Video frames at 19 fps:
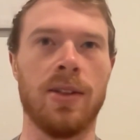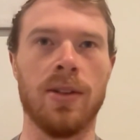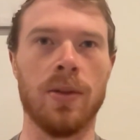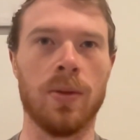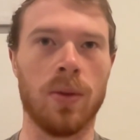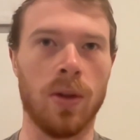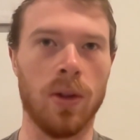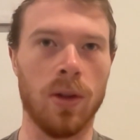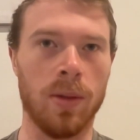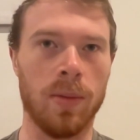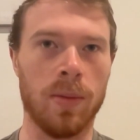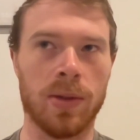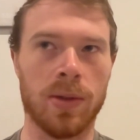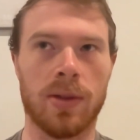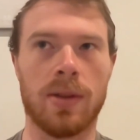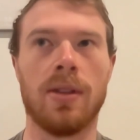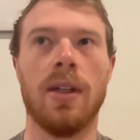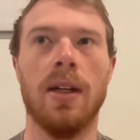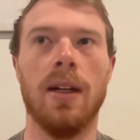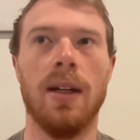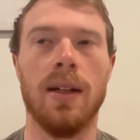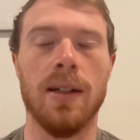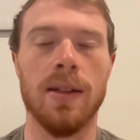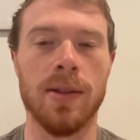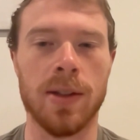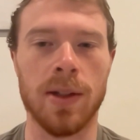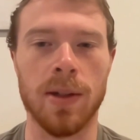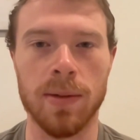and Rollups
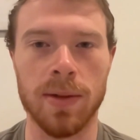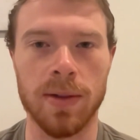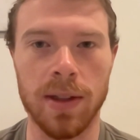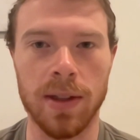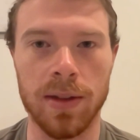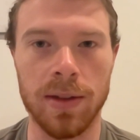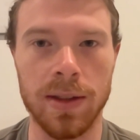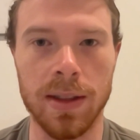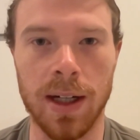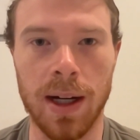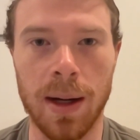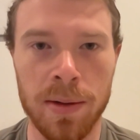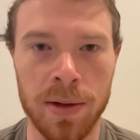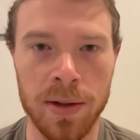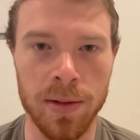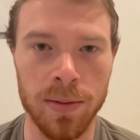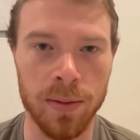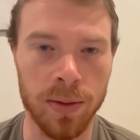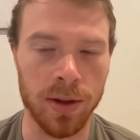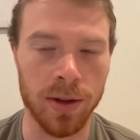in terms of their adoption were